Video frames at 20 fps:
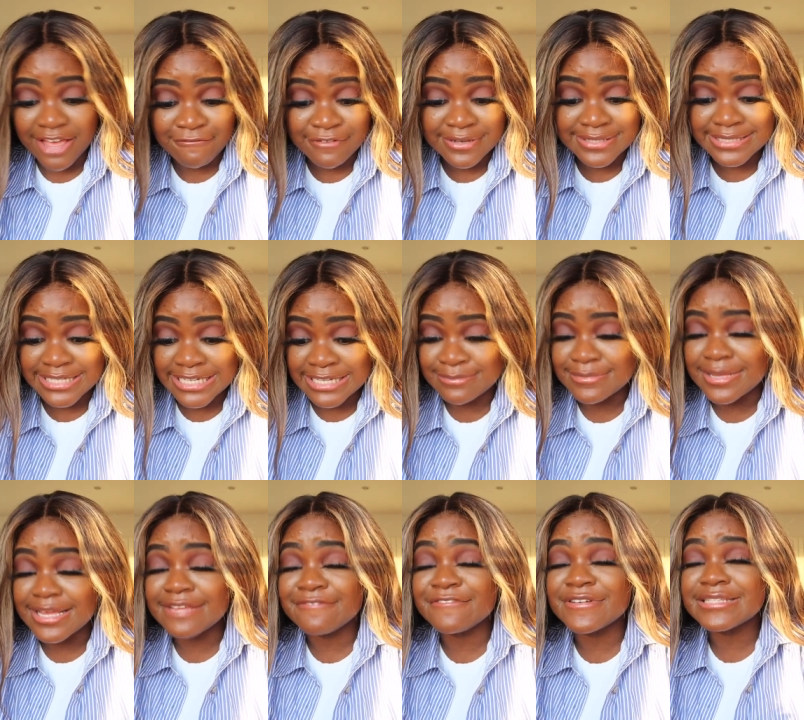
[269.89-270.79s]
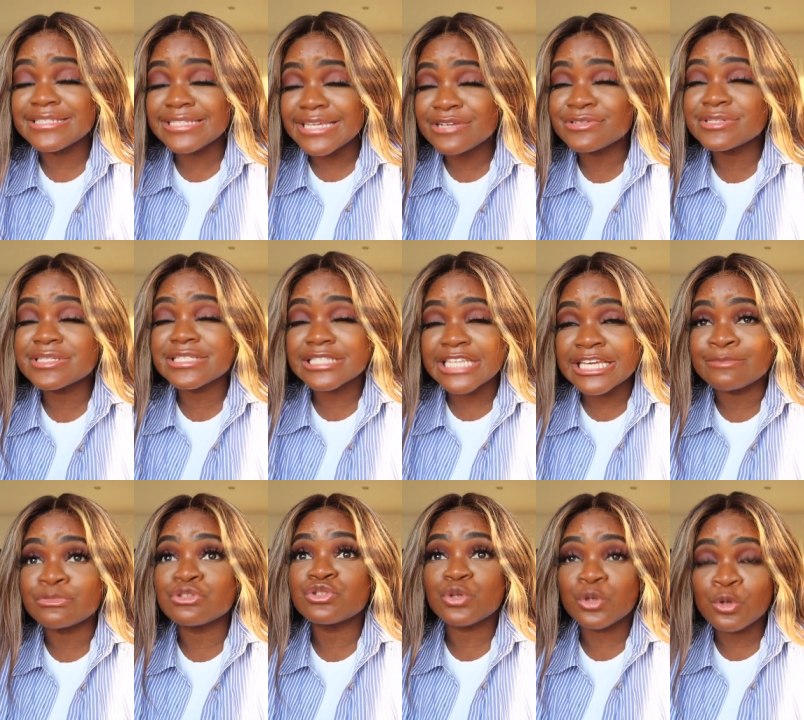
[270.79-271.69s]
If a deal
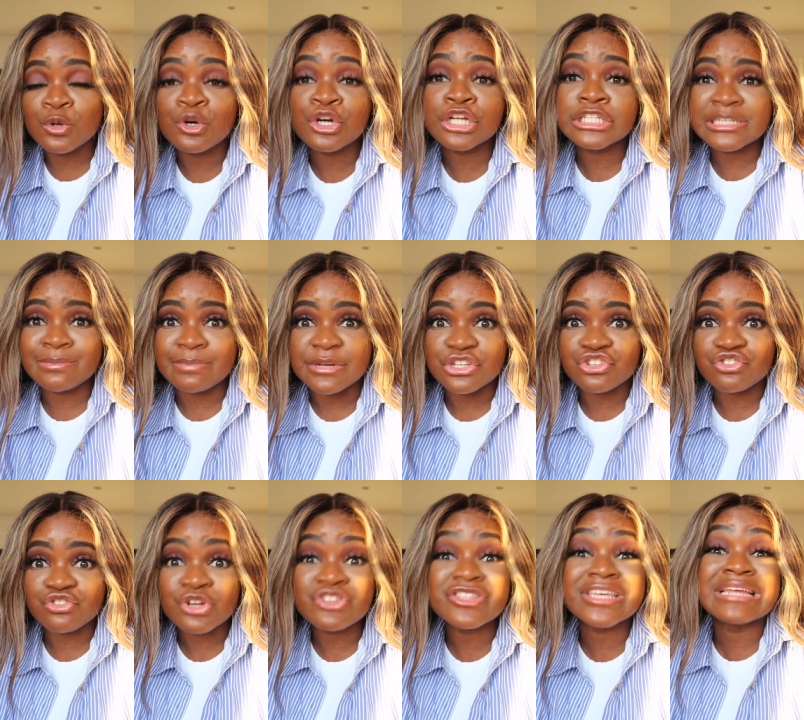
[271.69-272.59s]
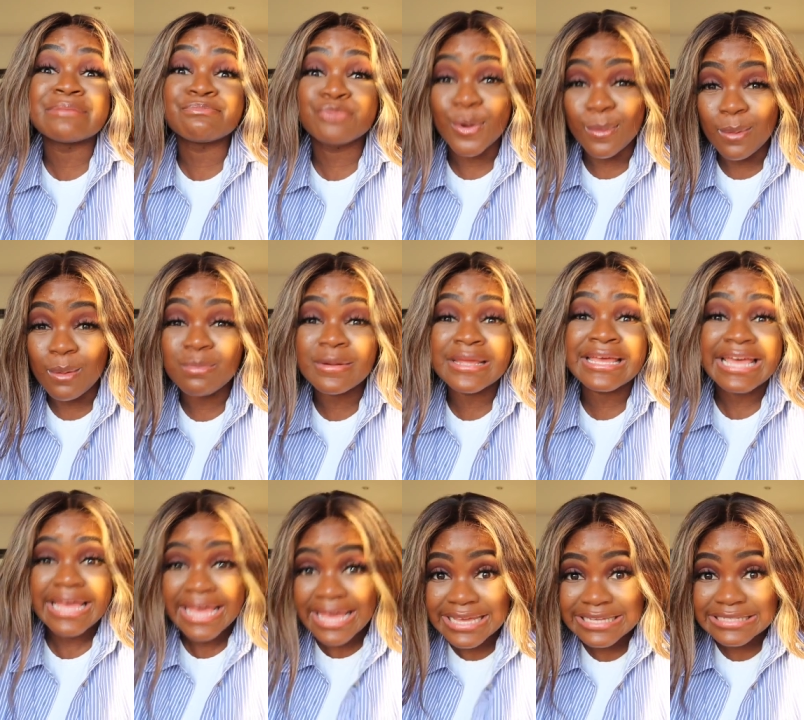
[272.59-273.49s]
seems too good to be true, then it probably
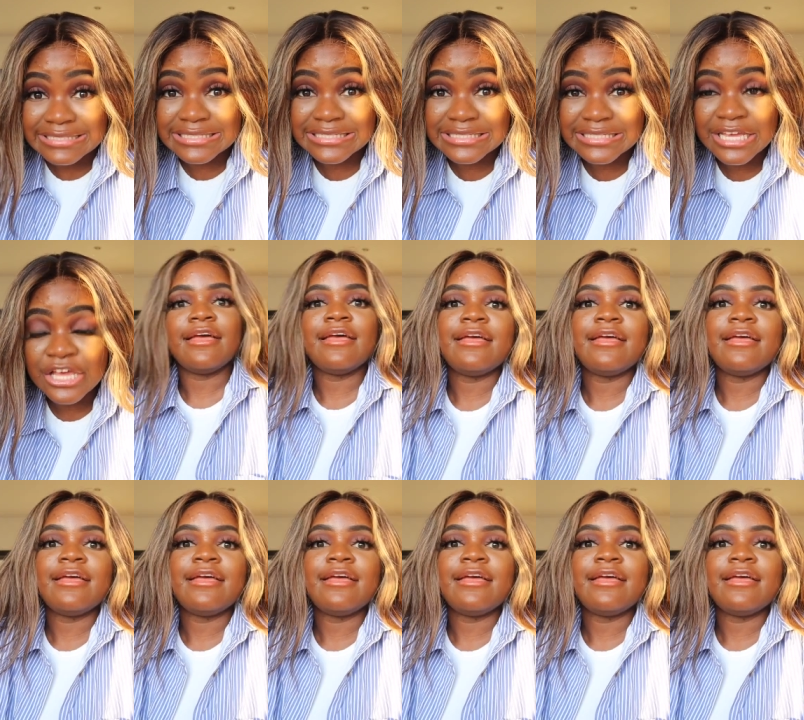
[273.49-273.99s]
is.